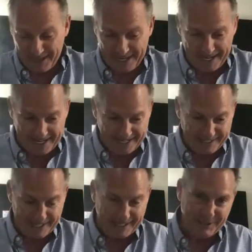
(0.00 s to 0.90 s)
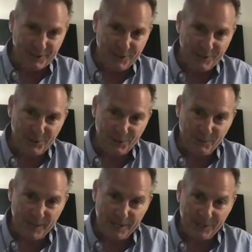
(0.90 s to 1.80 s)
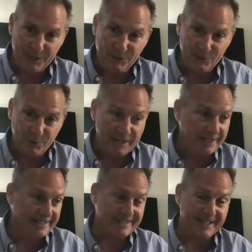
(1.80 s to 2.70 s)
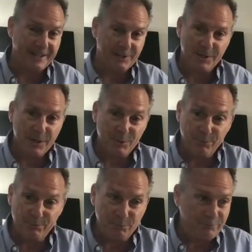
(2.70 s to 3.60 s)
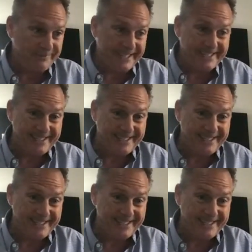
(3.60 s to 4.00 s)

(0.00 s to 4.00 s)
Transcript: and in other European countries, right? They